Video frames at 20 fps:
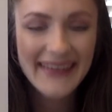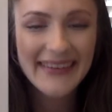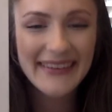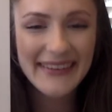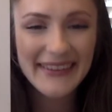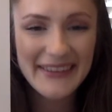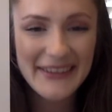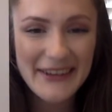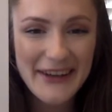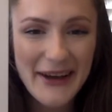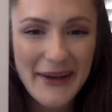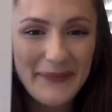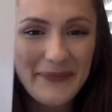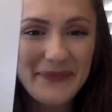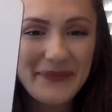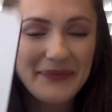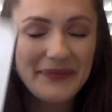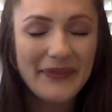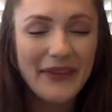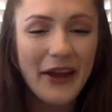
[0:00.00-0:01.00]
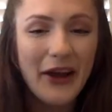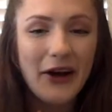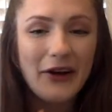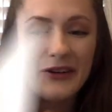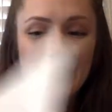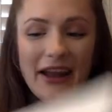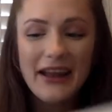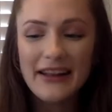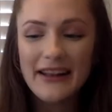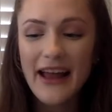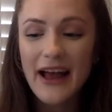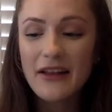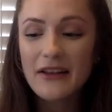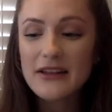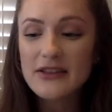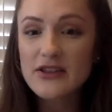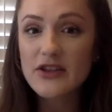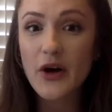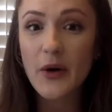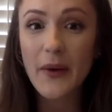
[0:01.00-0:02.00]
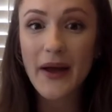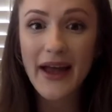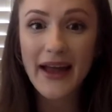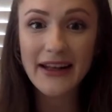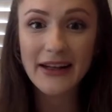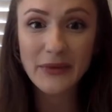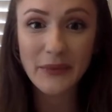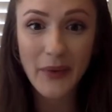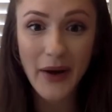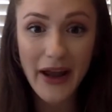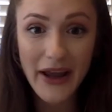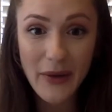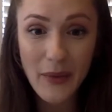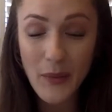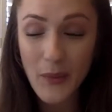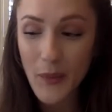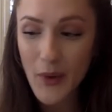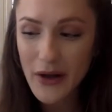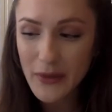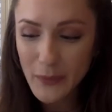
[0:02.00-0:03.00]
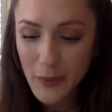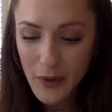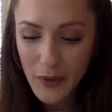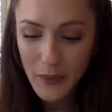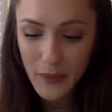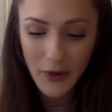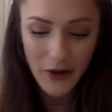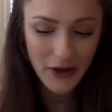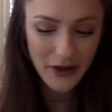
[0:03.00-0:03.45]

Good job. All right, now let's go ahead and write one more word.